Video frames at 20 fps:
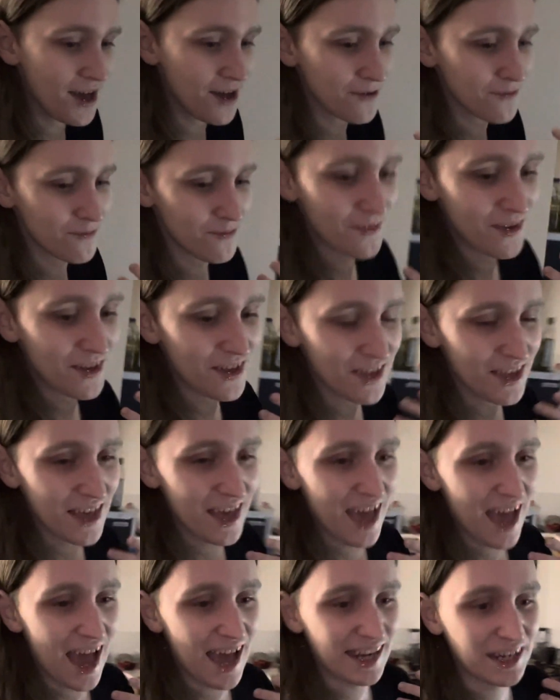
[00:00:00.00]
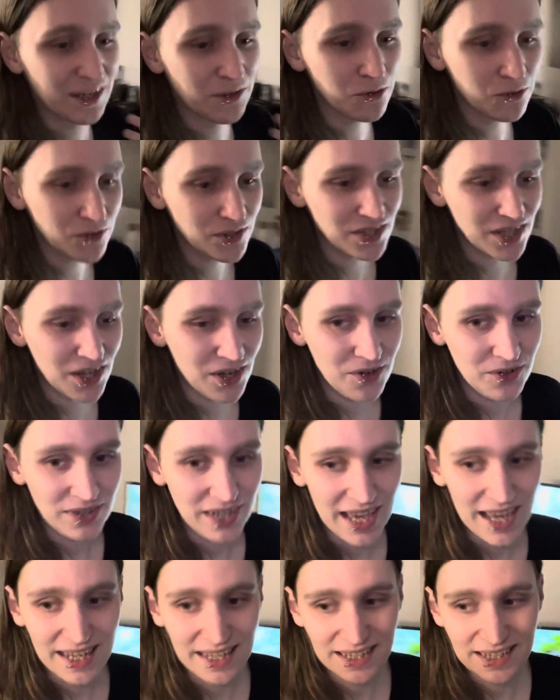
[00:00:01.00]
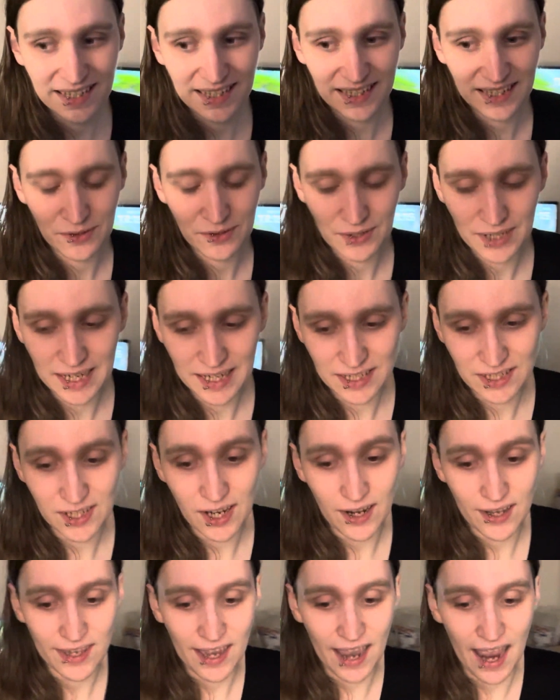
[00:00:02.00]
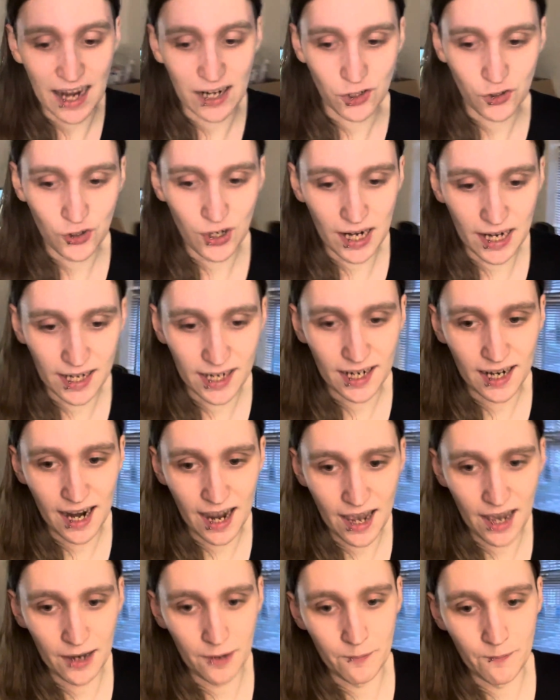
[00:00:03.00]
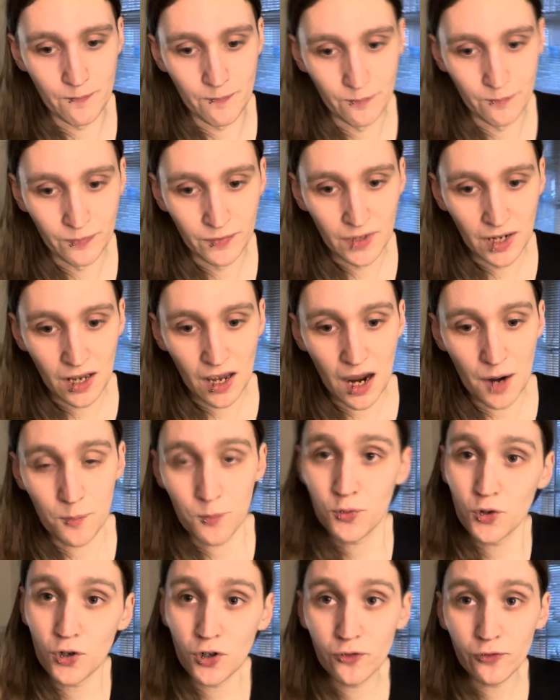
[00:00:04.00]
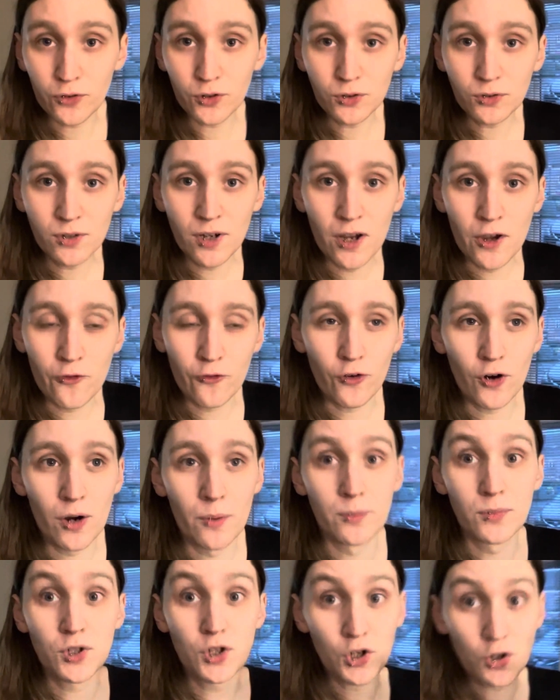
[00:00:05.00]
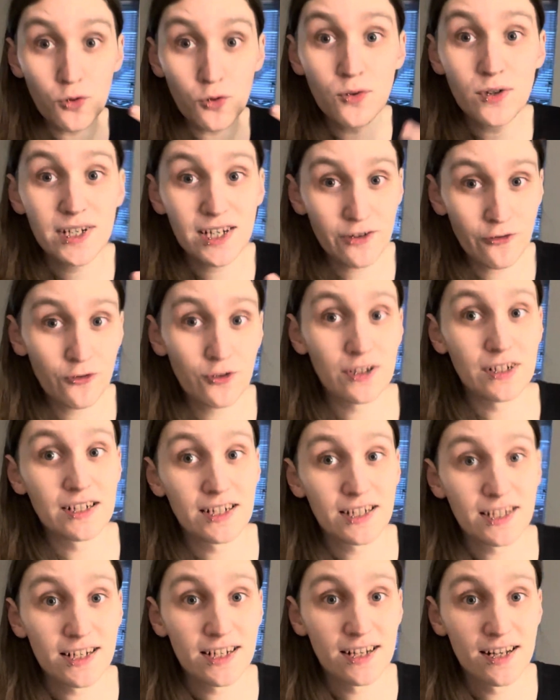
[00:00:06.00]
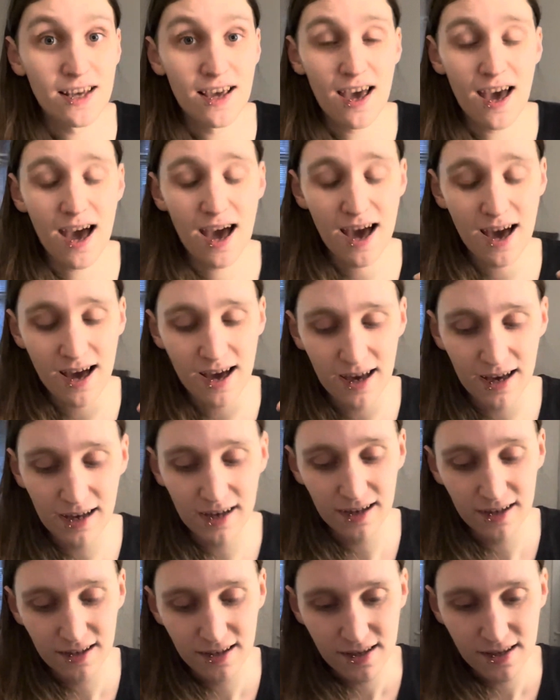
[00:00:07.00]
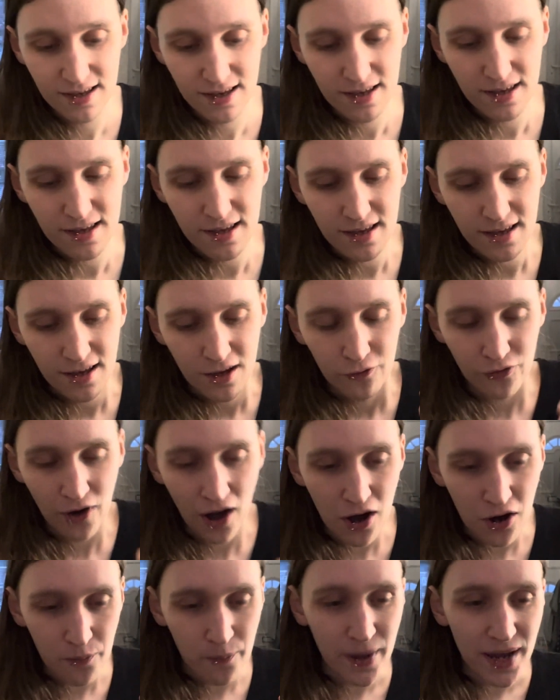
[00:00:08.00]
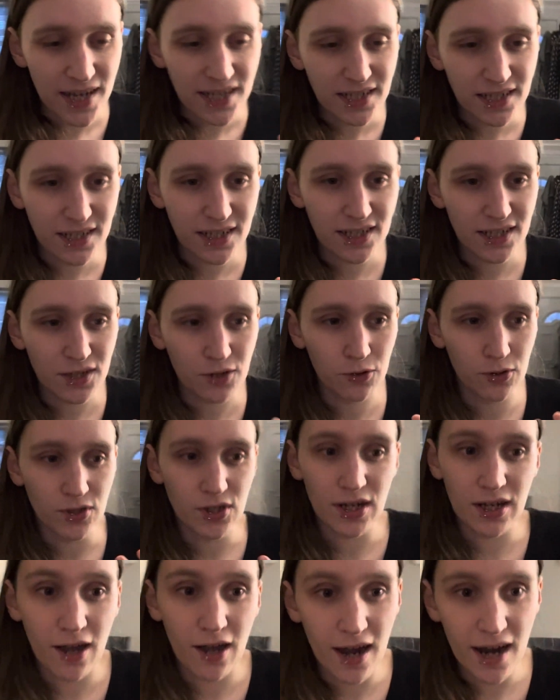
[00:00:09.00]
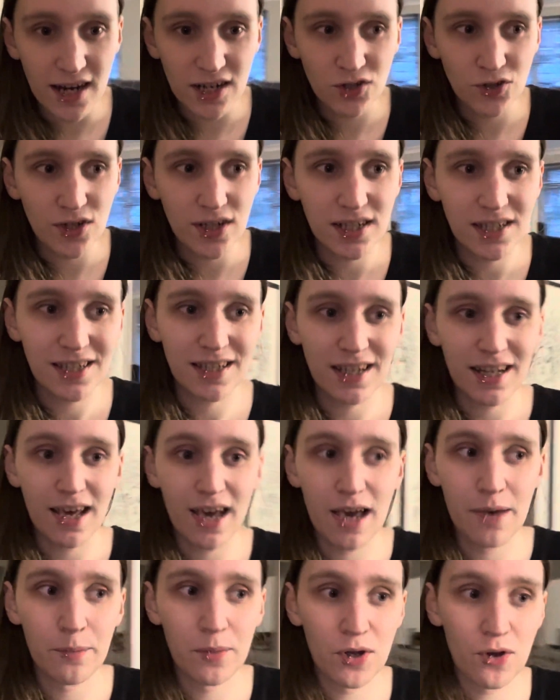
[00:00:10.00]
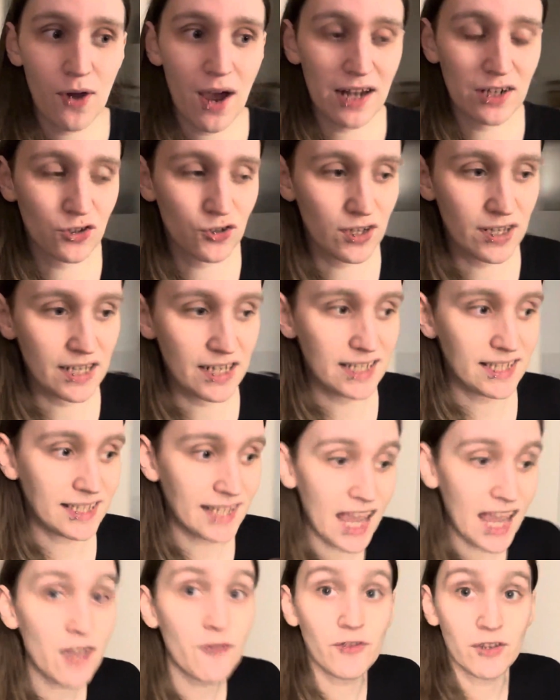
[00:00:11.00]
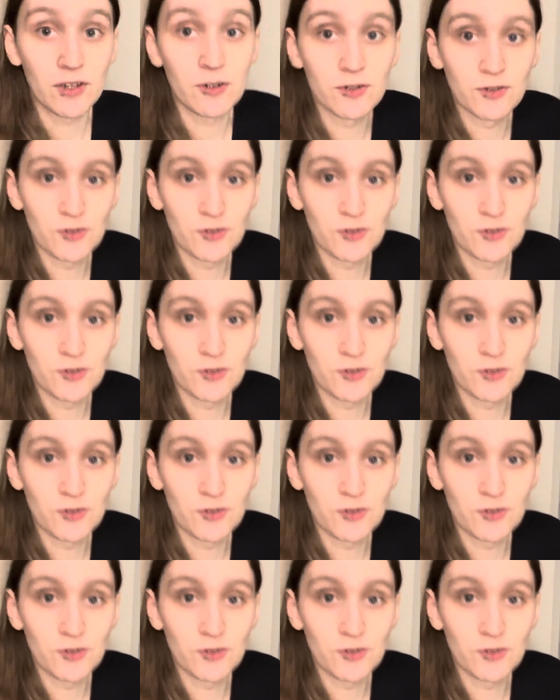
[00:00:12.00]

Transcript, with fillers: Um, and then also there's, you need psychiatric um, approval from two different uh, therapists or psychiatrists um, who actually say that you're